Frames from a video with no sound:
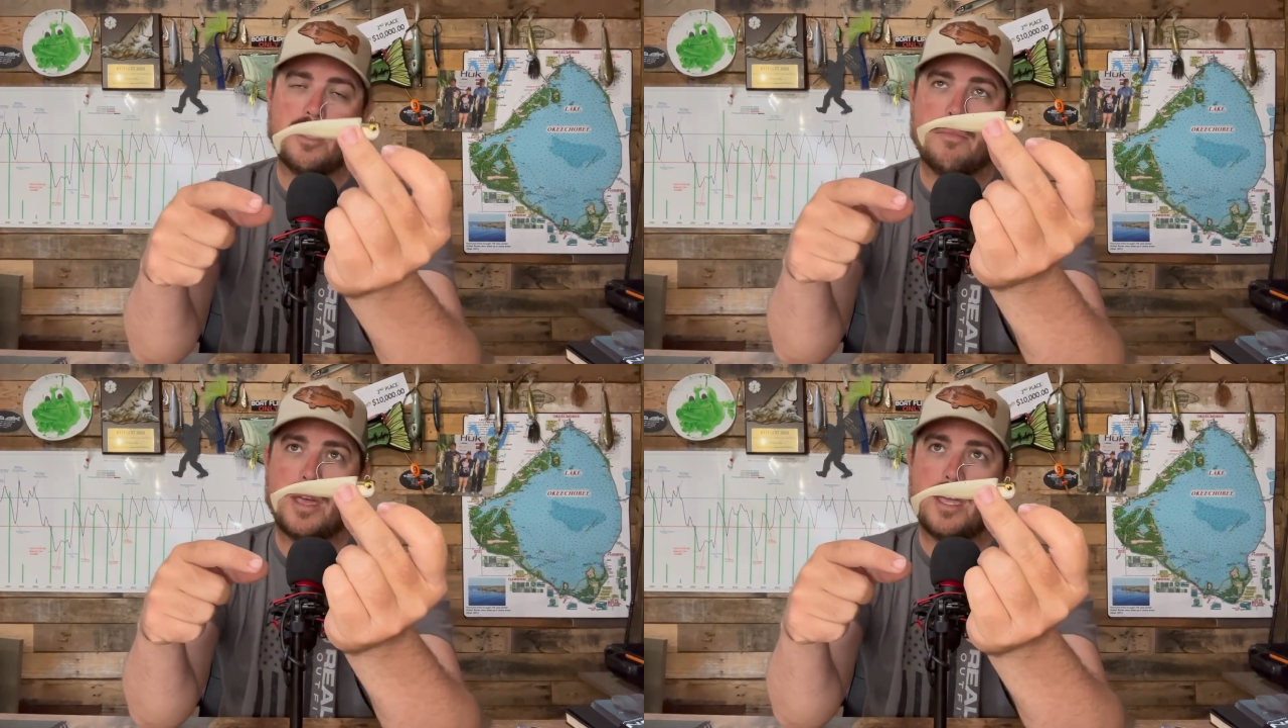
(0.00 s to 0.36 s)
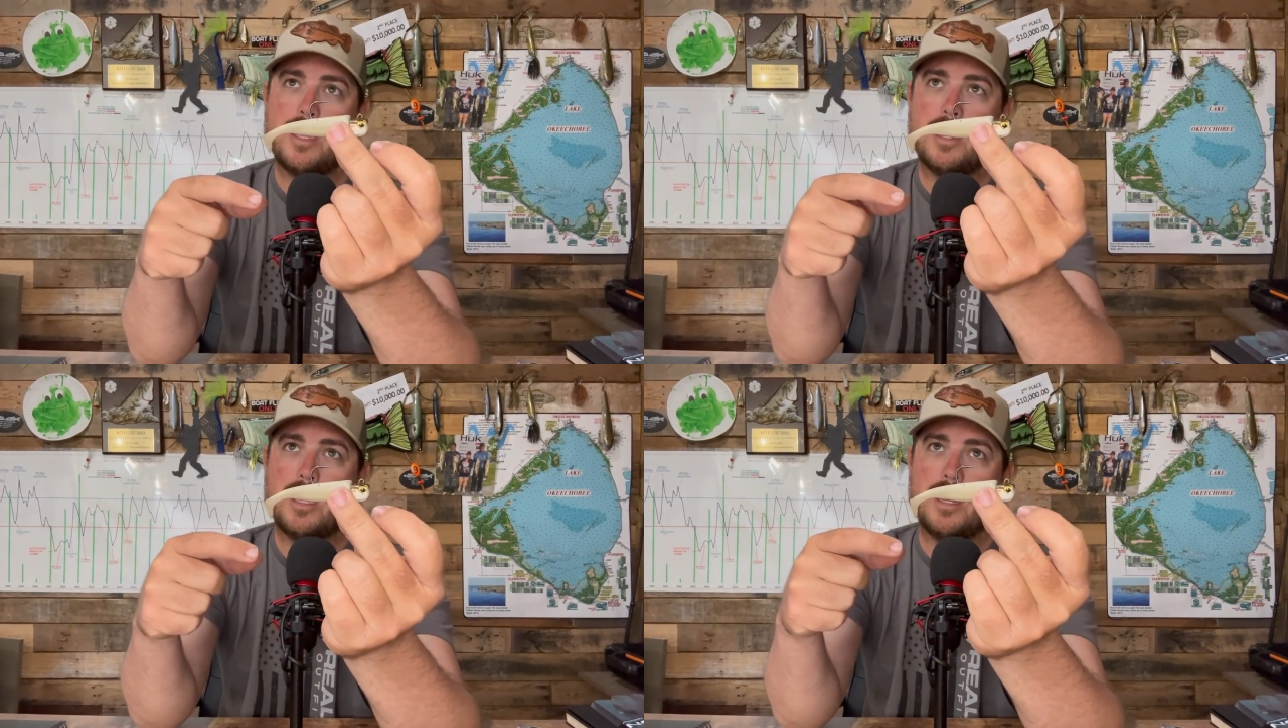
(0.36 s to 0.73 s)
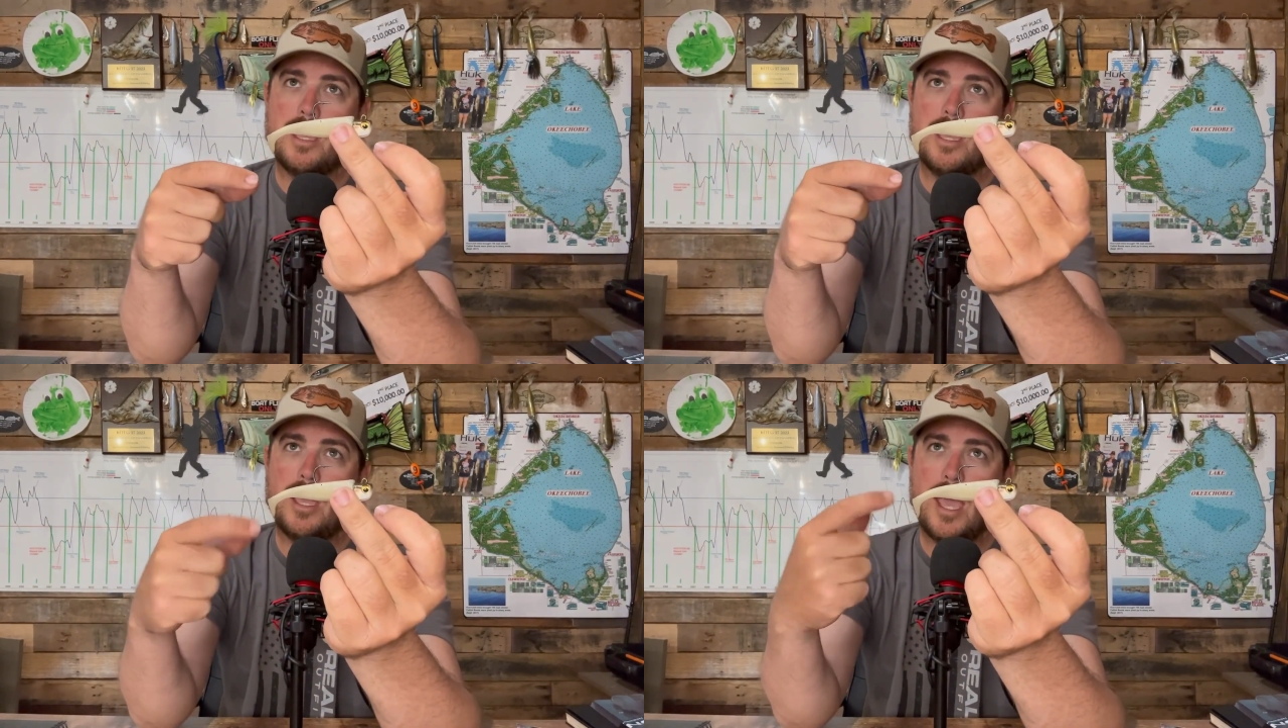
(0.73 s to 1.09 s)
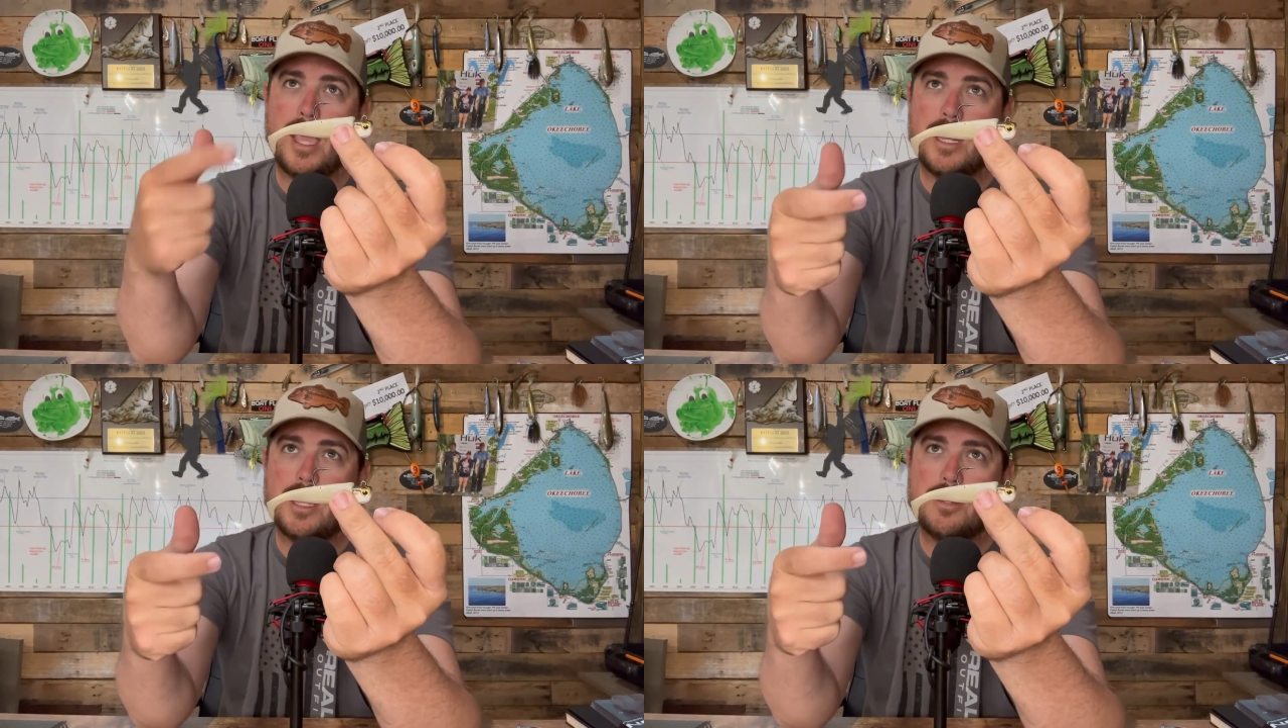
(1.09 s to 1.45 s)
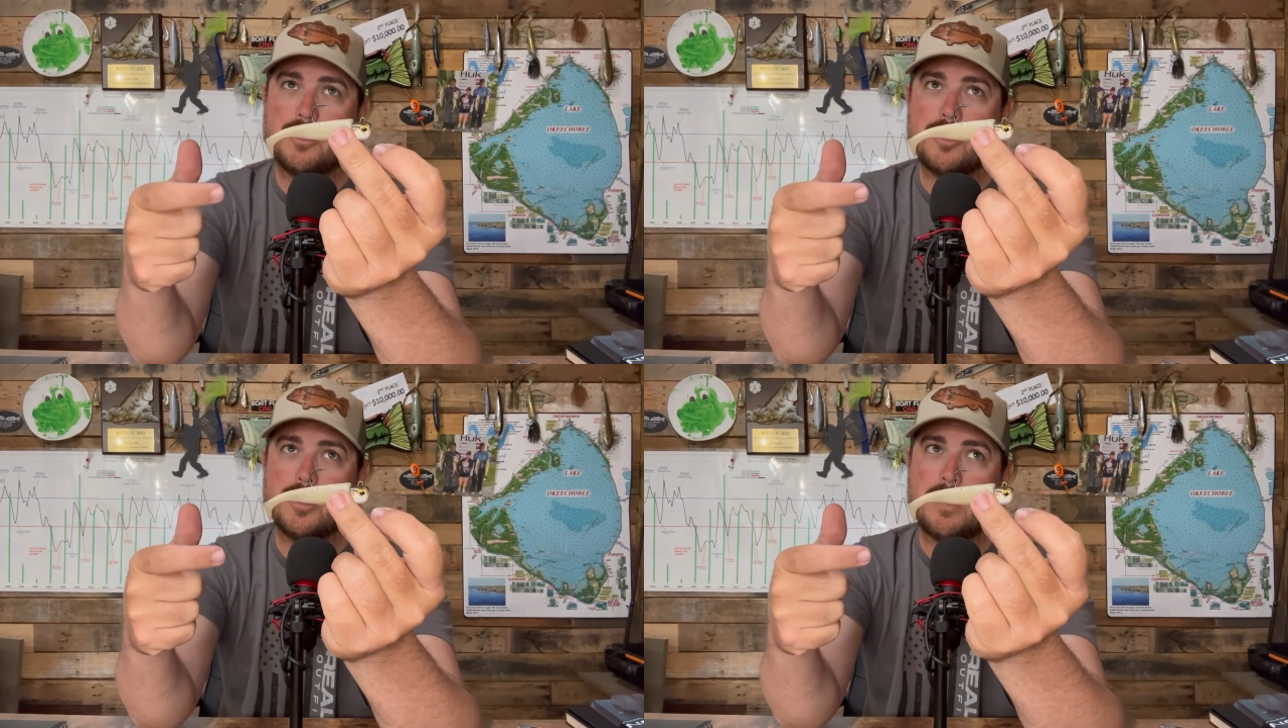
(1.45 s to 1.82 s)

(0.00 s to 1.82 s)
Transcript: They make it in a 8-inch,